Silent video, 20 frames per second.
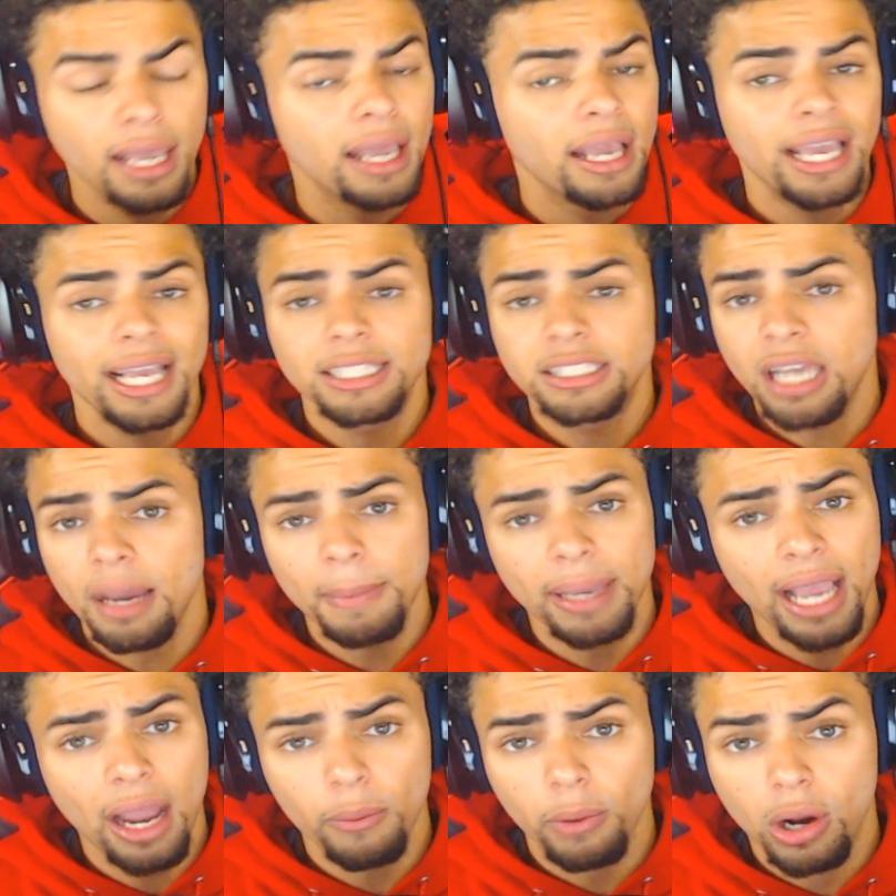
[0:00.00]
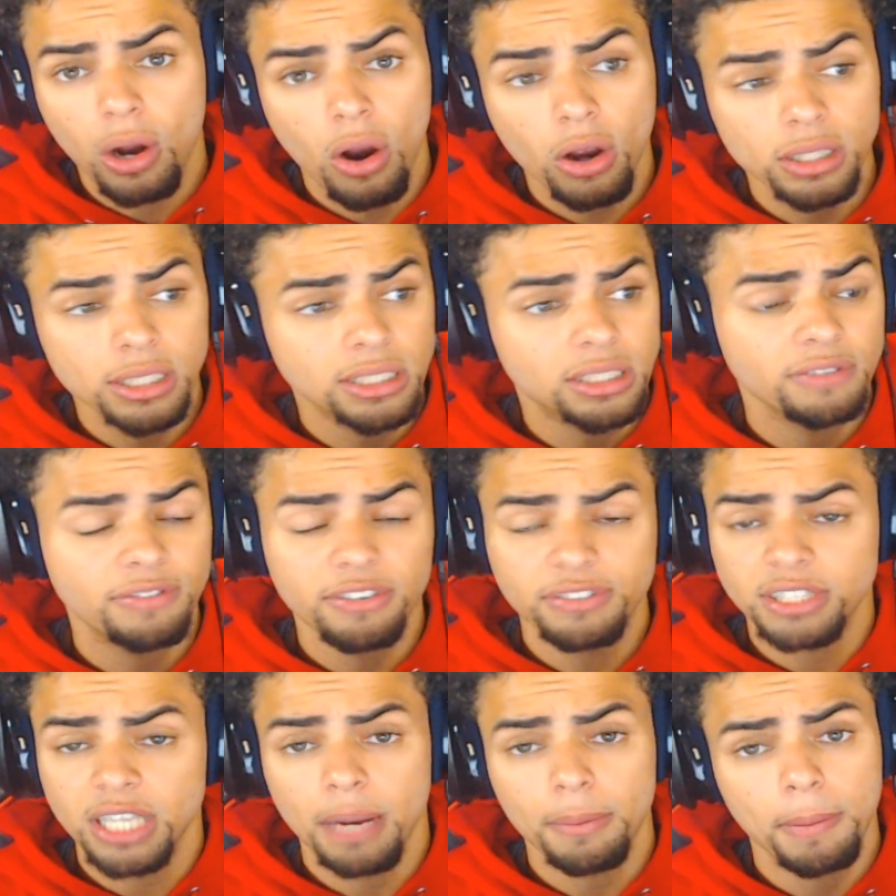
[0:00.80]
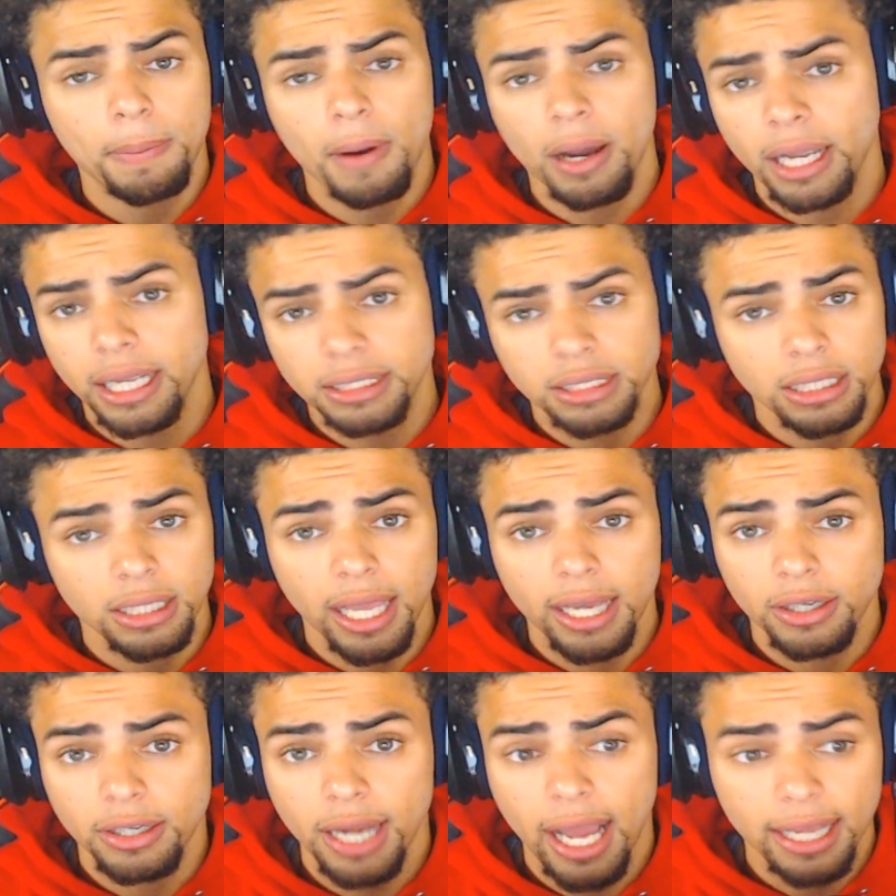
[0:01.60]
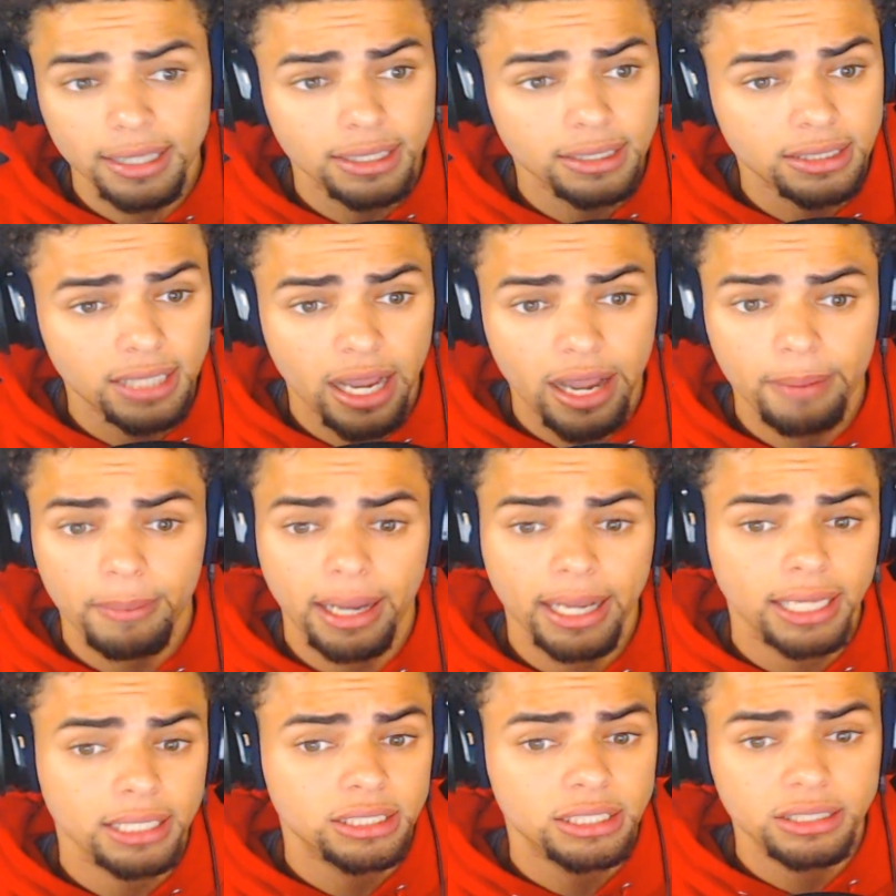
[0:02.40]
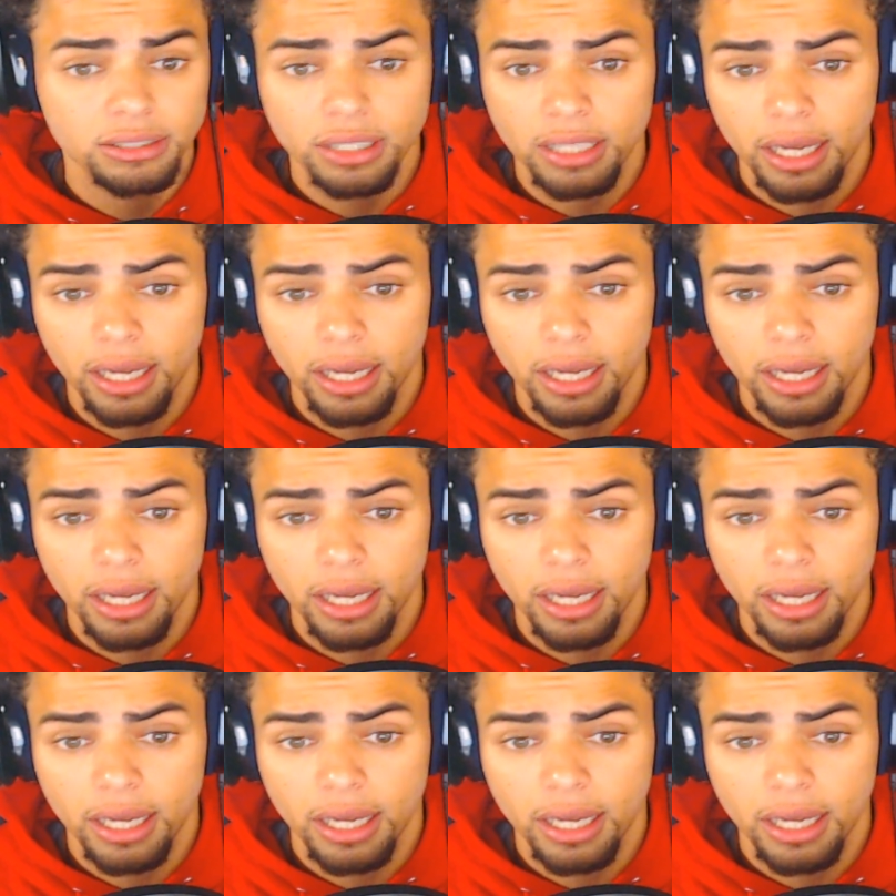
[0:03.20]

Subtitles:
It's coming out regardless of if Cyberpunk gets delayed or not this time. I guess